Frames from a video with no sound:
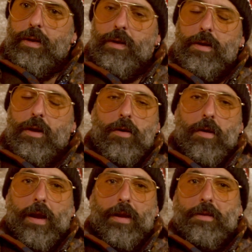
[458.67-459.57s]
No,
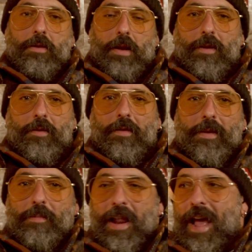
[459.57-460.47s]
I dude, I don't know that
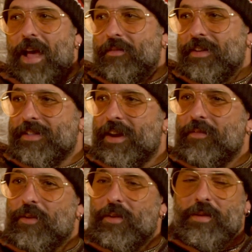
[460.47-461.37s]
I'm gonna have it in time
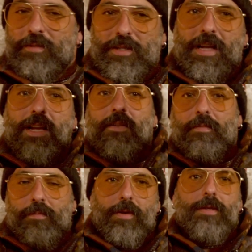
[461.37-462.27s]
for all. I'm just thinking
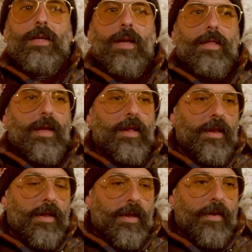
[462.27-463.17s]
of books that that okay.